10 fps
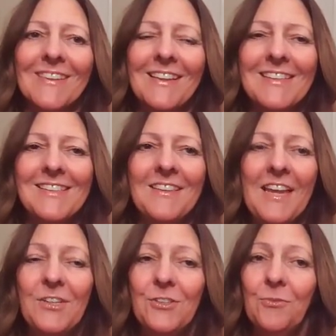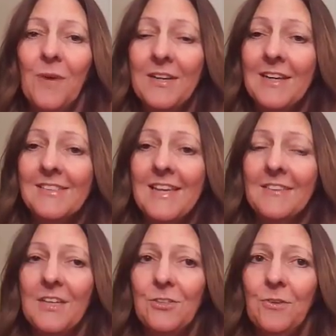Let's see, one nice
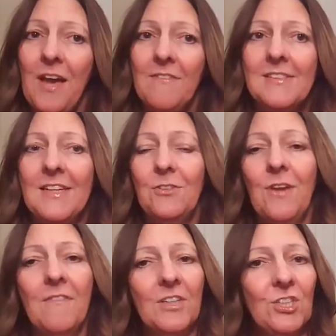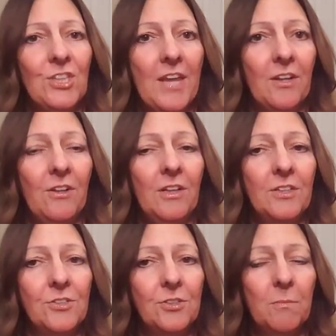thing they do have is they do have a shuttle
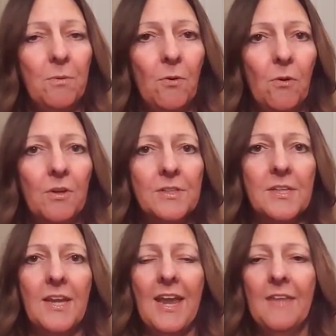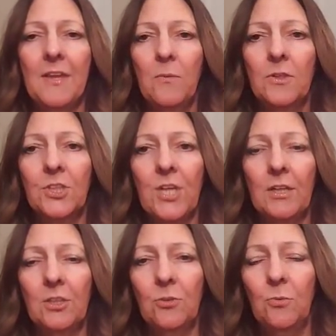to the port, and they will
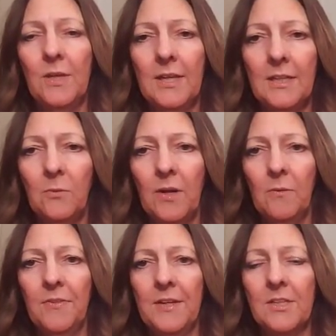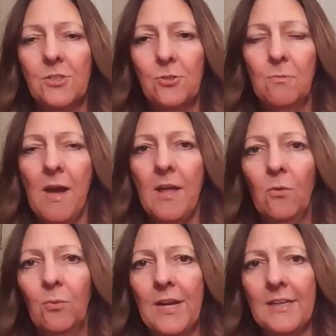shuttle you anywhere within a
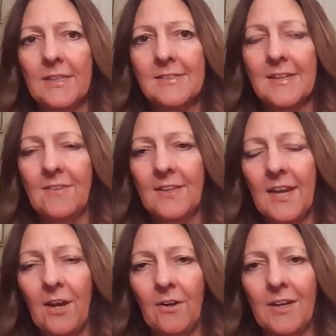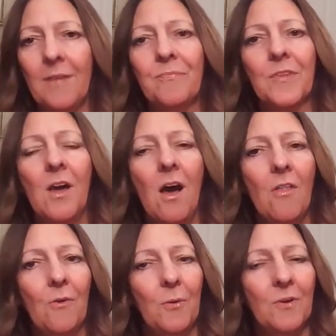2-mile radius in the area,
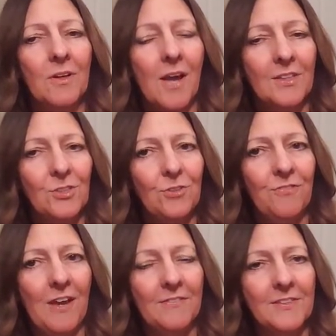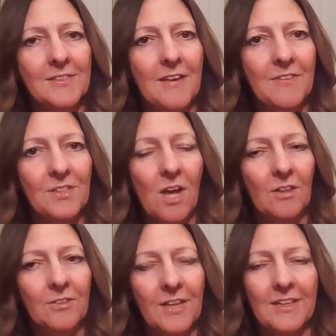although it will cost you $5 to
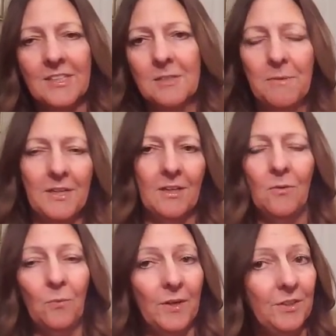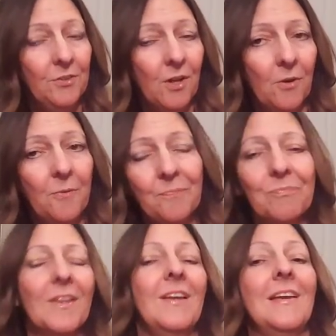$7, I guess, depending on where you go.
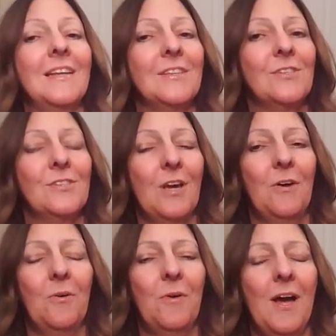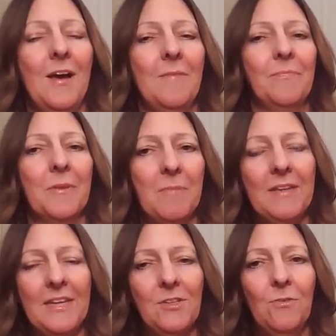So,
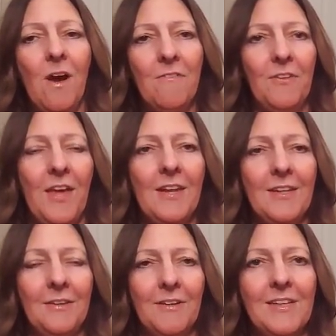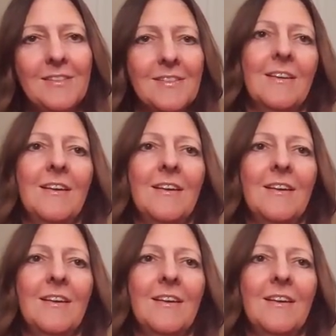but they do offer that anyways.